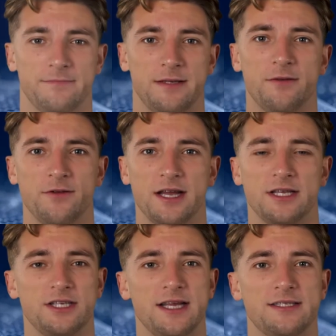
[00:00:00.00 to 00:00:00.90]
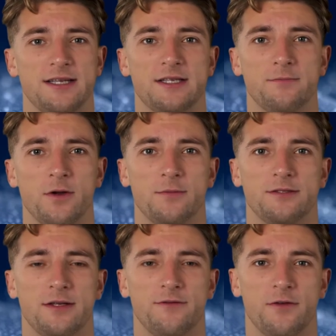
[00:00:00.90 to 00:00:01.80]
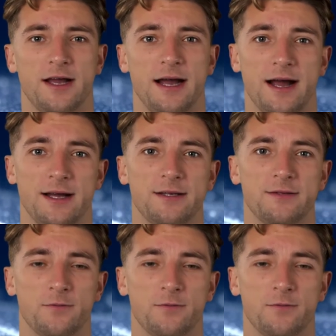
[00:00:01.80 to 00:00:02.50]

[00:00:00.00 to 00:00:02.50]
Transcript: NVIDIA Jetson is purpose-built for AI,